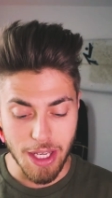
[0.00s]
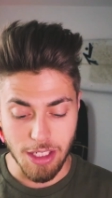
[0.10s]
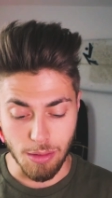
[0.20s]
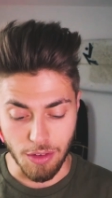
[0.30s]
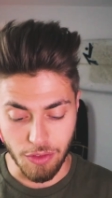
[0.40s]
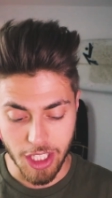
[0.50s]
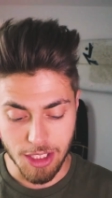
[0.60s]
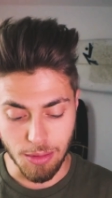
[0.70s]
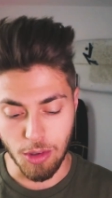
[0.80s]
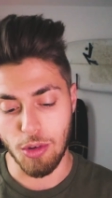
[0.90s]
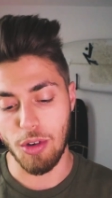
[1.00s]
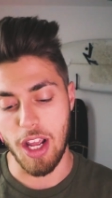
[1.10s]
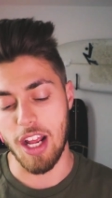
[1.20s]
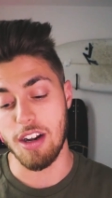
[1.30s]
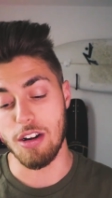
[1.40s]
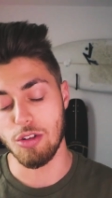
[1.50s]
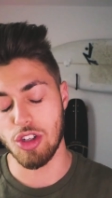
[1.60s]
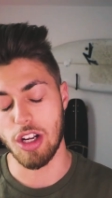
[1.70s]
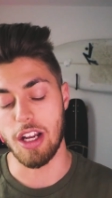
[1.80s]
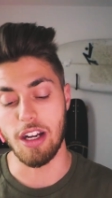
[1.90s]
paste with a flexible hold and no
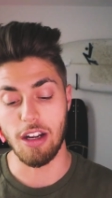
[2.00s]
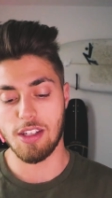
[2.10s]
shine.